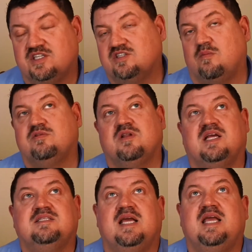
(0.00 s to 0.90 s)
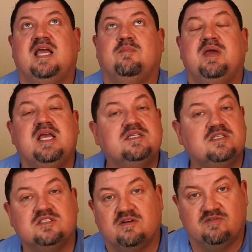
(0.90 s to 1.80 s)
It's almost like taking
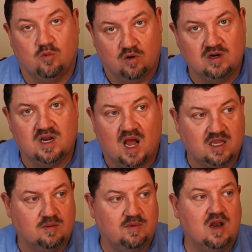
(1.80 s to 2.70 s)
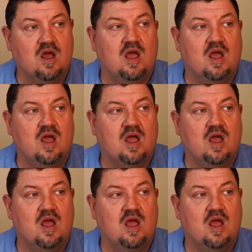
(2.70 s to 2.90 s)
pieces of a Word document,